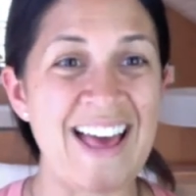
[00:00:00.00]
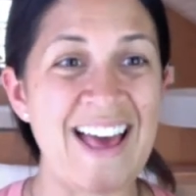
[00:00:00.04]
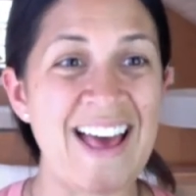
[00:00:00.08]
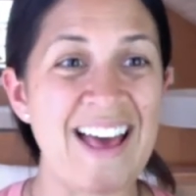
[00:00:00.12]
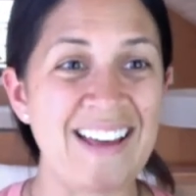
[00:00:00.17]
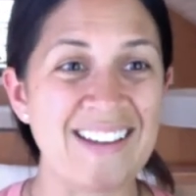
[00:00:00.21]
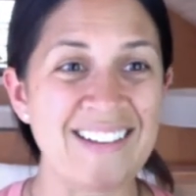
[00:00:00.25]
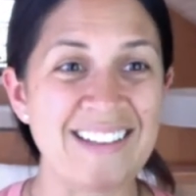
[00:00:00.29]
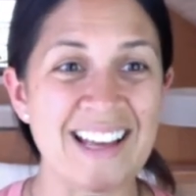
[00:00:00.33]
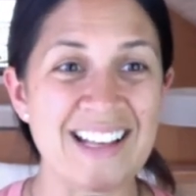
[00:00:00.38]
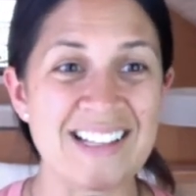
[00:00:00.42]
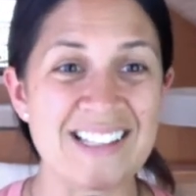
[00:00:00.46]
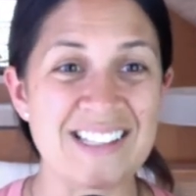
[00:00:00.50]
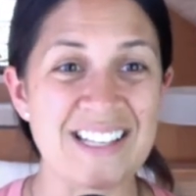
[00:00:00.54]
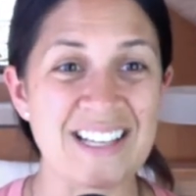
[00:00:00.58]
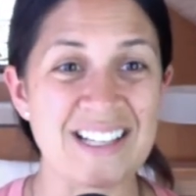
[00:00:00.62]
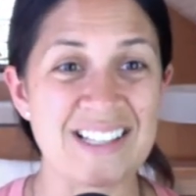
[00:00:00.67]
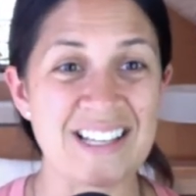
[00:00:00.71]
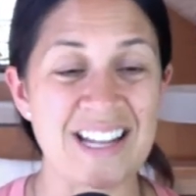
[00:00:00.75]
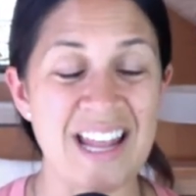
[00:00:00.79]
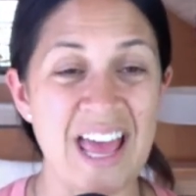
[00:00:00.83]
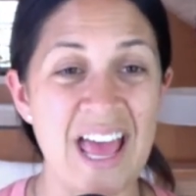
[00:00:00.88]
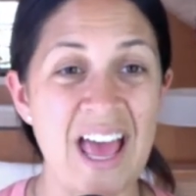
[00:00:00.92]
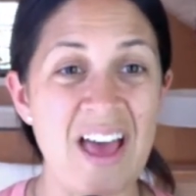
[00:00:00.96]
and at
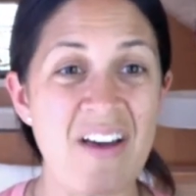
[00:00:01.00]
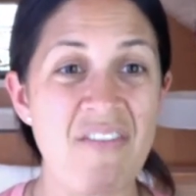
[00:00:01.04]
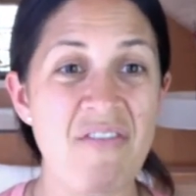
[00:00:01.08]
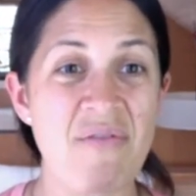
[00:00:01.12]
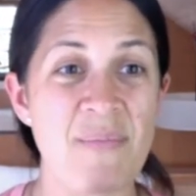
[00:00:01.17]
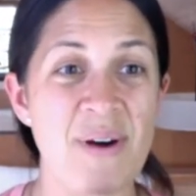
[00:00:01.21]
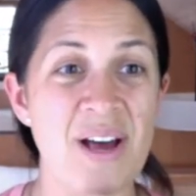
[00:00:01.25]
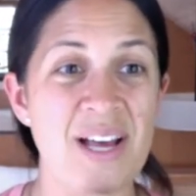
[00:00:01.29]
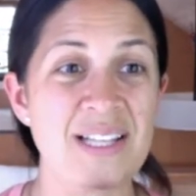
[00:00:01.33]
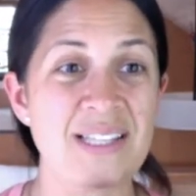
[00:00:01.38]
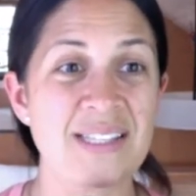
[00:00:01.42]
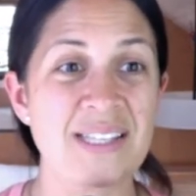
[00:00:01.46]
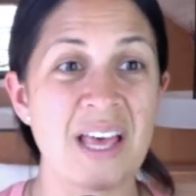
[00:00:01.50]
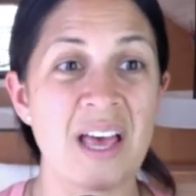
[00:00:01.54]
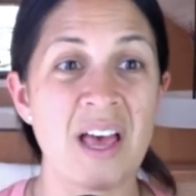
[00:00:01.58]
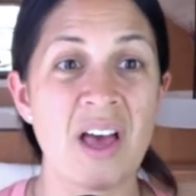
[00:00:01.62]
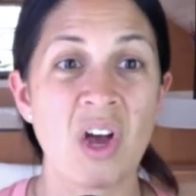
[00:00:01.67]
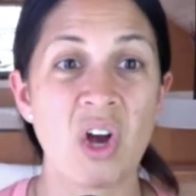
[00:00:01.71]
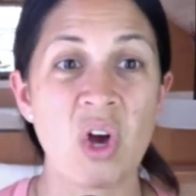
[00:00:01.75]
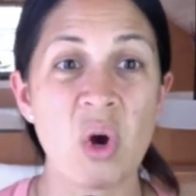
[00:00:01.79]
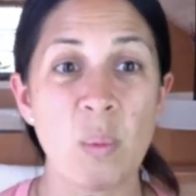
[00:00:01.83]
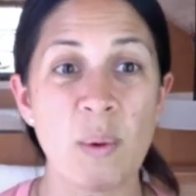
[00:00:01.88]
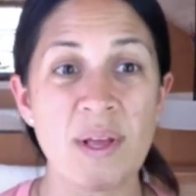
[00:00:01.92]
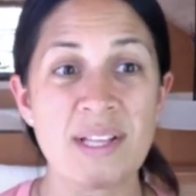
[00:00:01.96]
six and a half months,
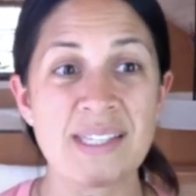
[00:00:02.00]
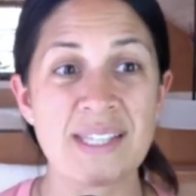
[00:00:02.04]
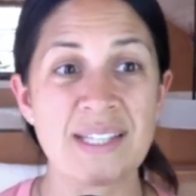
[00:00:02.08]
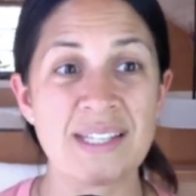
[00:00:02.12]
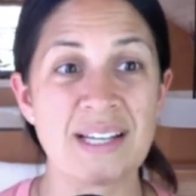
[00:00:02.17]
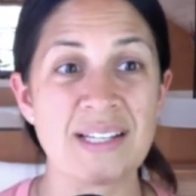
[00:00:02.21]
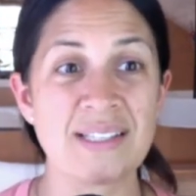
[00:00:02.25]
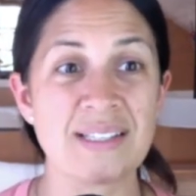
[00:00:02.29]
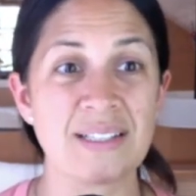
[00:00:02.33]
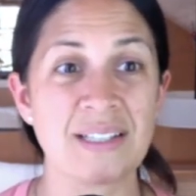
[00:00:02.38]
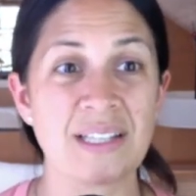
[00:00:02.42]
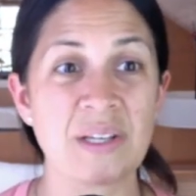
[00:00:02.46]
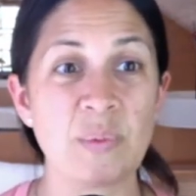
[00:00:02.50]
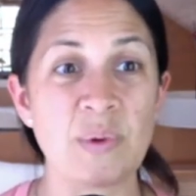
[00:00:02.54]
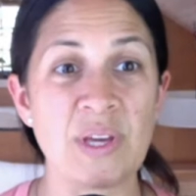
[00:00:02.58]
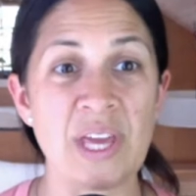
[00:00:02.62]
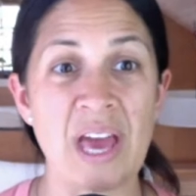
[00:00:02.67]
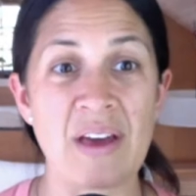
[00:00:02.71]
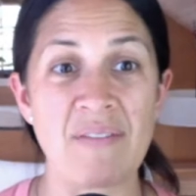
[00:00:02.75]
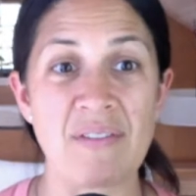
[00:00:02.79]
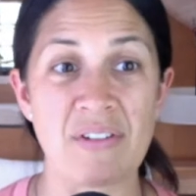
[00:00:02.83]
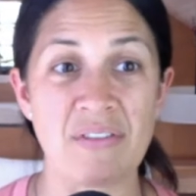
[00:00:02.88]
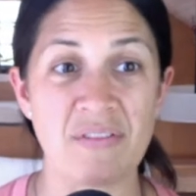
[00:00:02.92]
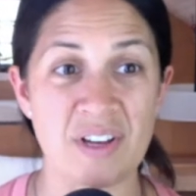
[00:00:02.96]
coincidentally, we
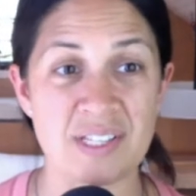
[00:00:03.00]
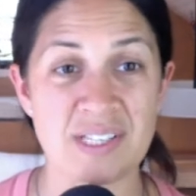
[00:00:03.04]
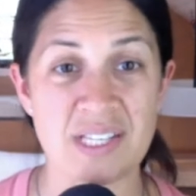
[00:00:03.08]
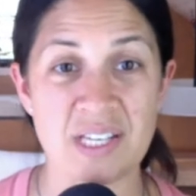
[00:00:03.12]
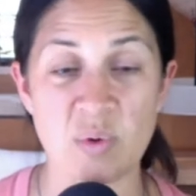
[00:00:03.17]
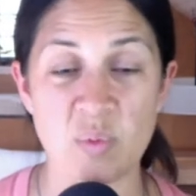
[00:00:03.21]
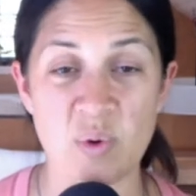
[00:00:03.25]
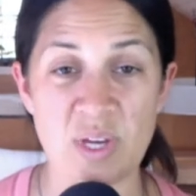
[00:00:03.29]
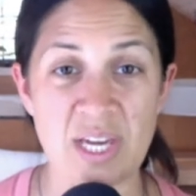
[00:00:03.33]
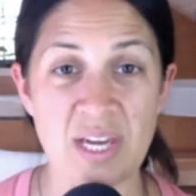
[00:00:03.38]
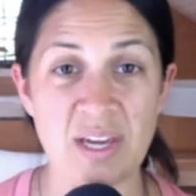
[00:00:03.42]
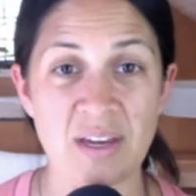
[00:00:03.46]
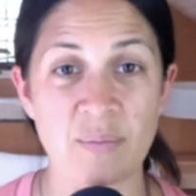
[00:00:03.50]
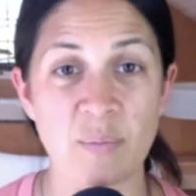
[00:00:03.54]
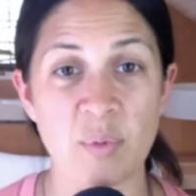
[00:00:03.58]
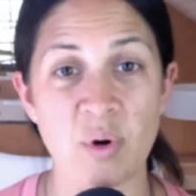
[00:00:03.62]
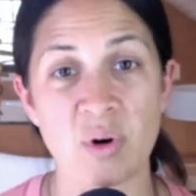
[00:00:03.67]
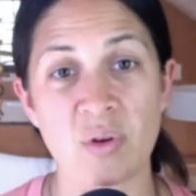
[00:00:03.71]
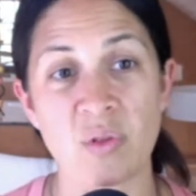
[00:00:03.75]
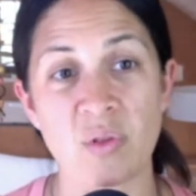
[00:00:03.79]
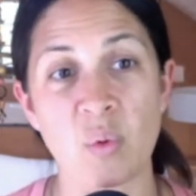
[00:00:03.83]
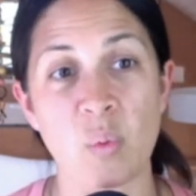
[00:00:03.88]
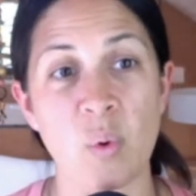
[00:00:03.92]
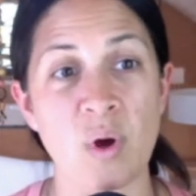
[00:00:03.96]
have a fussy week
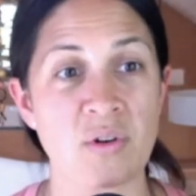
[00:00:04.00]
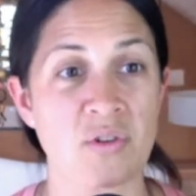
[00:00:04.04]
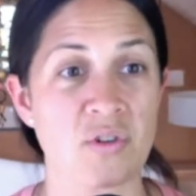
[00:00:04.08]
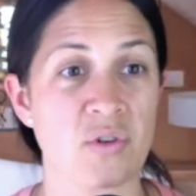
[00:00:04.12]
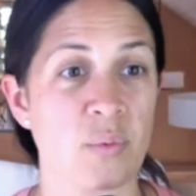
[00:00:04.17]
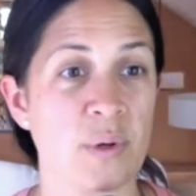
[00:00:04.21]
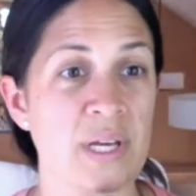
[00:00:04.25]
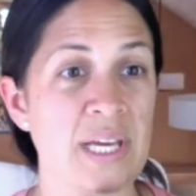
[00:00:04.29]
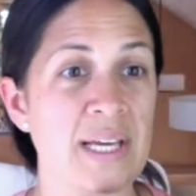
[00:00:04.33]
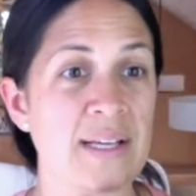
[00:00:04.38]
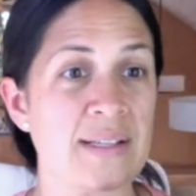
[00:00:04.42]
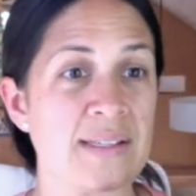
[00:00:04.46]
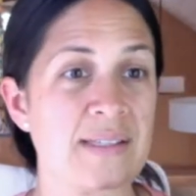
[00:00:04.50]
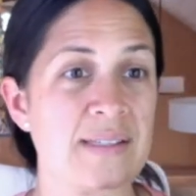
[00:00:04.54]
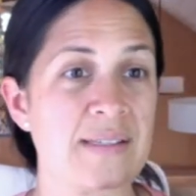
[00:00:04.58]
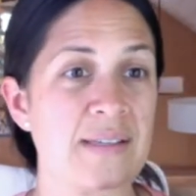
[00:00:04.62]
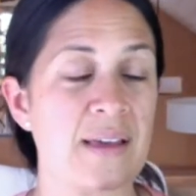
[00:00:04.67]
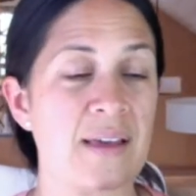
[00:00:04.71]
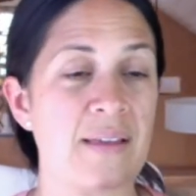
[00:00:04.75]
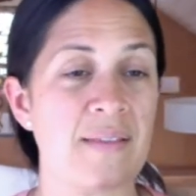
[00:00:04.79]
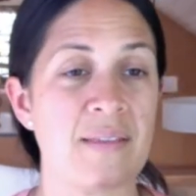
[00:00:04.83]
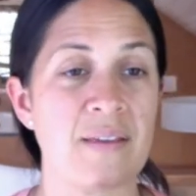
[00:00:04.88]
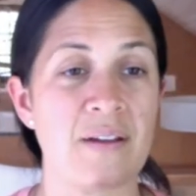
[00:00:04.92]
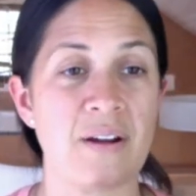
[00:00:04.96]
per the Wonder Weeks.
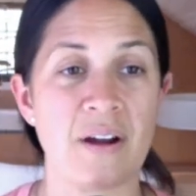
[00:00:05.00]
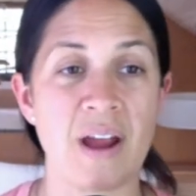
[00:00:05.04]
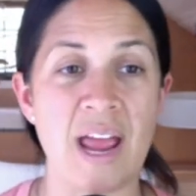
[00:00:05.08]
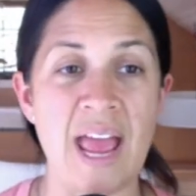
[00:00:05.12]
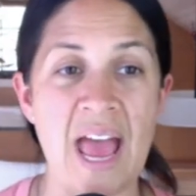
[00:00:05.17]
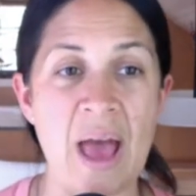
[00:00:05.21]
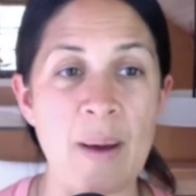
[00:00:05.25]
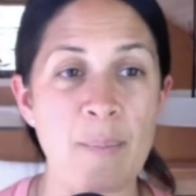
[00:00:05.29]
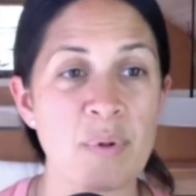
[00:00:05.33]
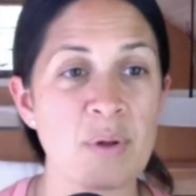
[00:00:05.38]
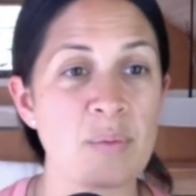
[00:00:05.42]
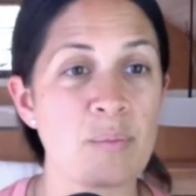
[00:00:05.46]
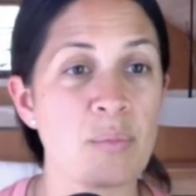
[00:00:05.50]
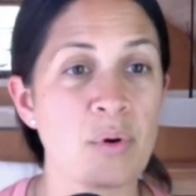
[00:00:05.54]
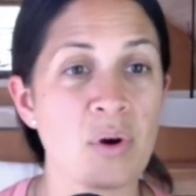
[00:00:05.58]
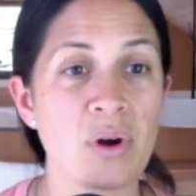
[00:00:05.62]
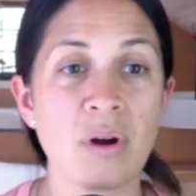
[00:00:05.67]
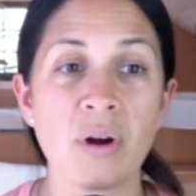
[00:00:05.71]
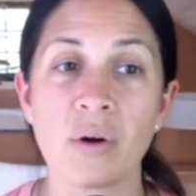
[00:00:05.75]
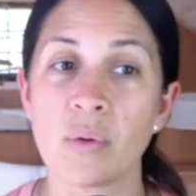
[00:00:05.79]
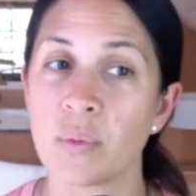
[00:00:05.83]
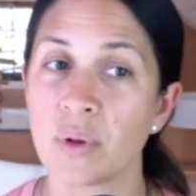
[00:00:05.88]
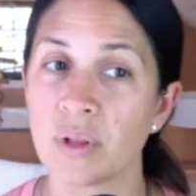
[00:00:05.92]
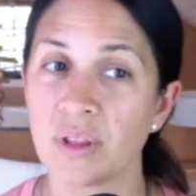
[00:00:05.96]
Their app and
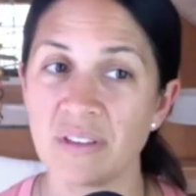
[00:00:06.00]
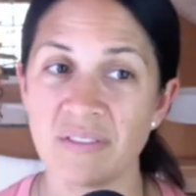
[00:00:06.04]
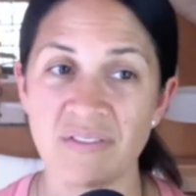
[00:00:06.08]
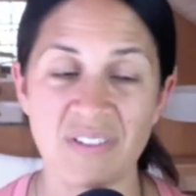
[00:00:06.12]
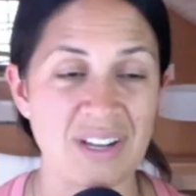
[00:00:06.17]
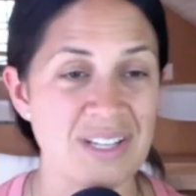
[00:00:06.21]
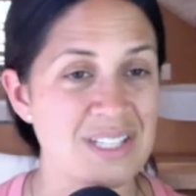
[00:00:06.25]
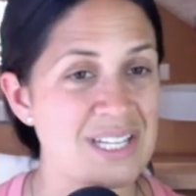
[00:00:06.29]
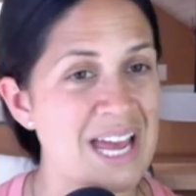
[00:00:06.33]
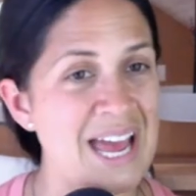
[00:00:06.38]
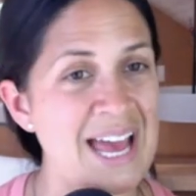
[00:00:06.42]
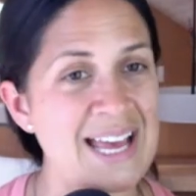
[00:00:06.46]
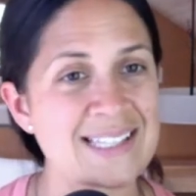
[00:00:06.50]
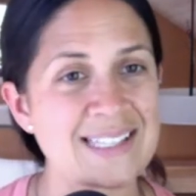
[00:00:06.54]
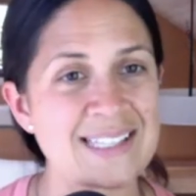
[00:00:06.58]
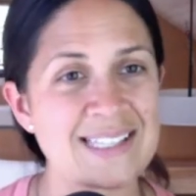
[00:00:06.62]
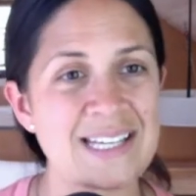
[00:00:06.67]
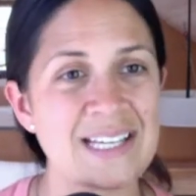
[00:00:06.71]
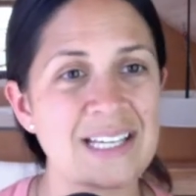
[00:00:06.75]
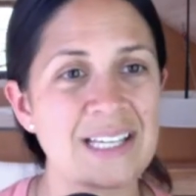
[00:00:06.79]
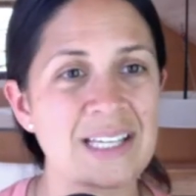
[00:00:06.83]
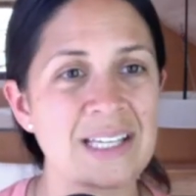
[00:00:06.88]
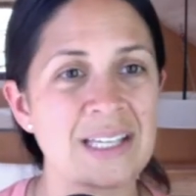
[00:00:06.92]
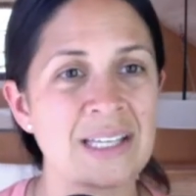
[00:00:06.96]
book are really
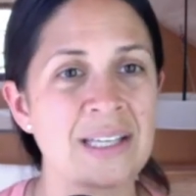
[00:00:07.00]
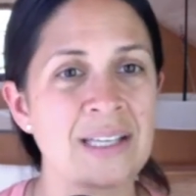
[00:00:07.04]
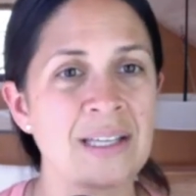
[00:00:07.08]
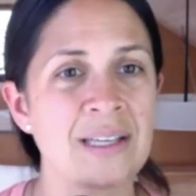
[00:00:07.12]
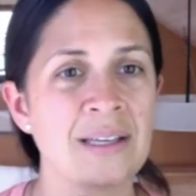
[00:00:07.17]
fantastic.